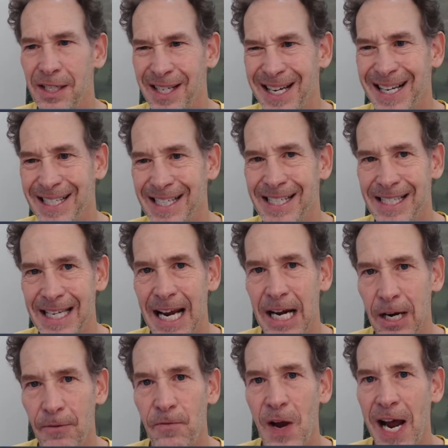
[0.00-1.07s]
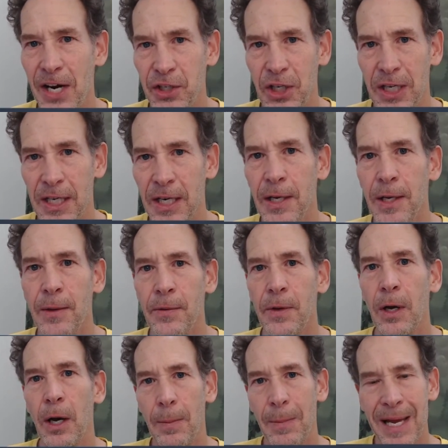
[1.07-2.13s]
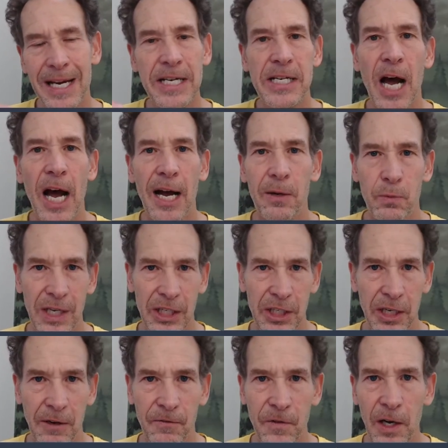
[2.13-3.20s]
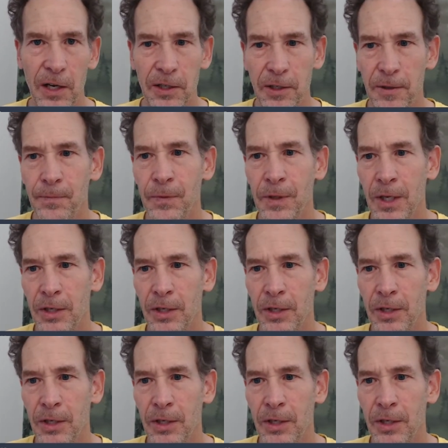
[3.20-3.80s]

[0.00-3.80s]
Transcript: in a sustained fashion, and not reaching failure.